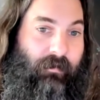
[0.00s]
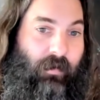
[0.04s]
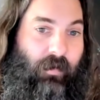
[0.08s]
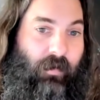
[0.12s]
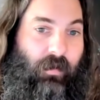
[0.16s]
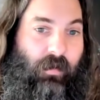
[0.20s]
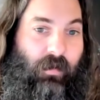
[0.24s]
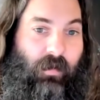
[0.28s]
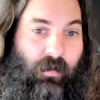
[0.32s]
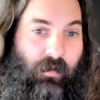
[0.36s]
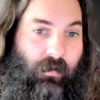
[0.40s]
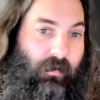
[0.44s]

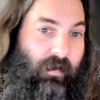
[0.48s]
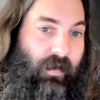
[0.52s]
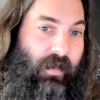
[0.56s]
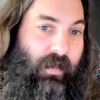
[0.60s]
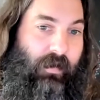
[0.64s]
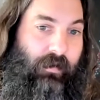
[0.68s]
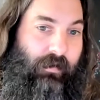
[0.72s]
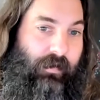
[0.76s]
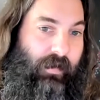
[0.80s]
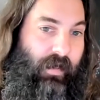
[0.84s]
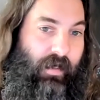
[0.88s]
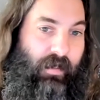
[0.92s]
first or they
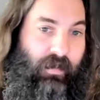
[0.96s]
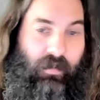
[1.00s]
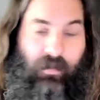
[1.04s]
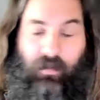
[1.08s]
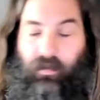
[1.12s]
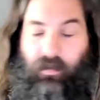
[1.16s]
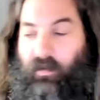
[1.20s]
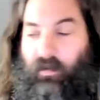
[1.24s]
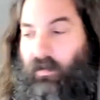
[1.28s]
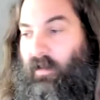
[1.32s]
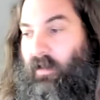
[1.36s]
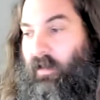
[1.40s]

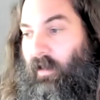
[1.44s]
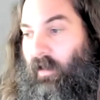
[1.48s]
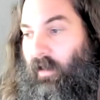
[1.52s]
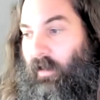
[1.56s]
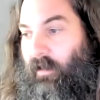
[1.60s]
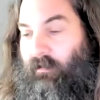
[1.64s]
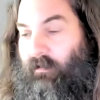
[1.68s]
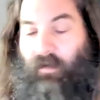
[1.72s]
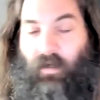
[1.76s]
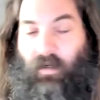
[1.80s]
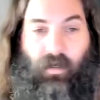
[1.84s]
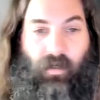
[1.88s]
created a
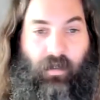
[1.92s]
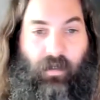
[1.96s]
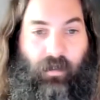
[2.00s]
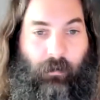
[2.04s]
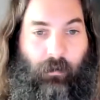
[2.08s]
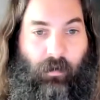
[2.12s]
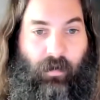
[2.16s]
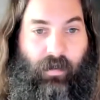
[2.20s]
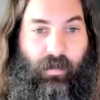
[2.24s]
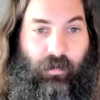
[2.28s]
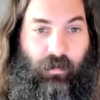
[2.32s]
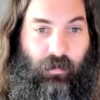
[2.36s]
design for
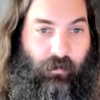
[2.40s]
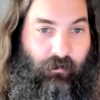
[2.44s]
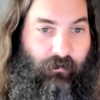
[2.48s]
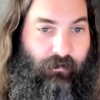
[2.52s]
hardware